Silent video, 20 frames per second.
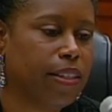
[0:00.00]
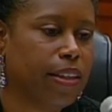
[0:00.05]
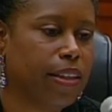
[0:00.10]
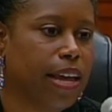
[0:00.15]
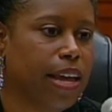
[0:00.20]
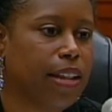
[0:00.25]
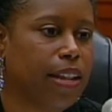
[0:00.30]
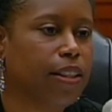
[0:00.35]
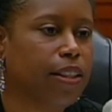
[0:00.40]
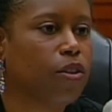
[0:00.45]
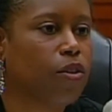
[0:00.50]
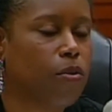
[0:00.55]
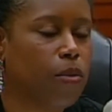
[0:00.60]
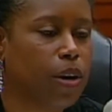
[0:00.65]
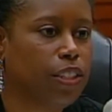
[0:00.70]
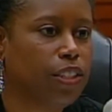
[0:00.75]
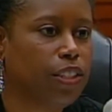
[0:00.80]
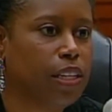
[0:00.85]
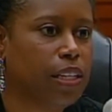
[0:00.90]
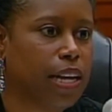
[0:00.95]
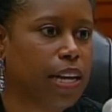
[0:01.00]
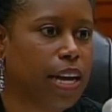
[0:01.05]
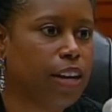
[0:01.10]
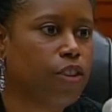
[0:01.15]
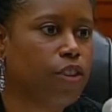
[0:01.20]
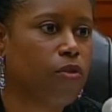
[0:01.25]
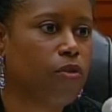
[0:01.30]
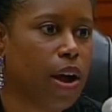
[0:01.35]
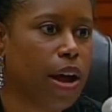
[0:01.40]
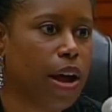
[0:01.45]
and the question that I
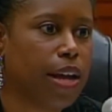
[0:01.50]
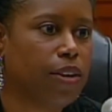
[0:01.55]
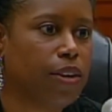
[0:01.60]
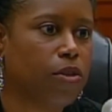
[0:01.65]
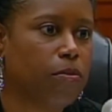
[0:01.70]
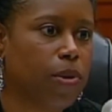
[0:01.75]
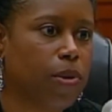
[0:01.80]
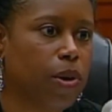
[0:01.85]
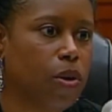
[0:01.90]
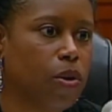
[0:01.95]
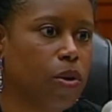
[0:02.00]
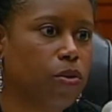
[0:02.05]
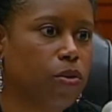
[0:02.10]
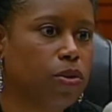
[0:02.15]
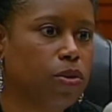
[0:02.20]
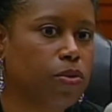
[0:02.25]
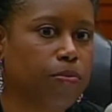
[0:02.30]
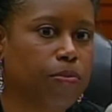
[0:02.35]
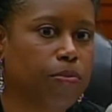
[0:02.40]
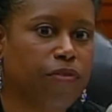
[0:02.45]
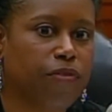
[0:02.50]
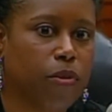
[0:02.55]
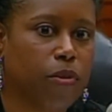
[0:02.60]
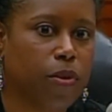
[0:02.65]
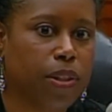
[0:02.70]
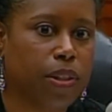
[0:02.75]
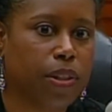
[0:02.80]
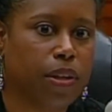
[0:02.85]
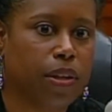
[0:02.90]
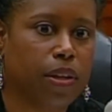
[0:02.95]
tried to pose before
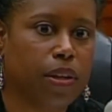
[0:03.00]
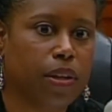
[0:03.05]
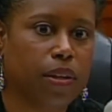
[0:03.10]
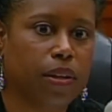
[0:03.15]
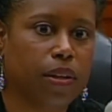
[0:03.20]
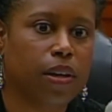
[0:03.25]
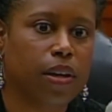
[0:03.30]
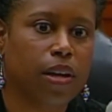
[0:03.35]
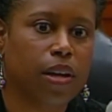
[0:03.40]
the